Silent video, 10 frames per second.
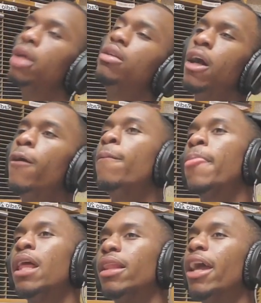You know,
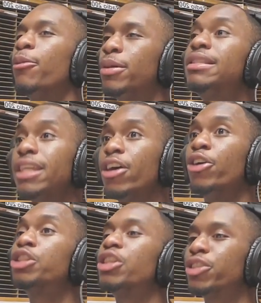like, but still,
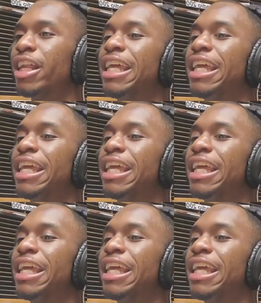you're still trying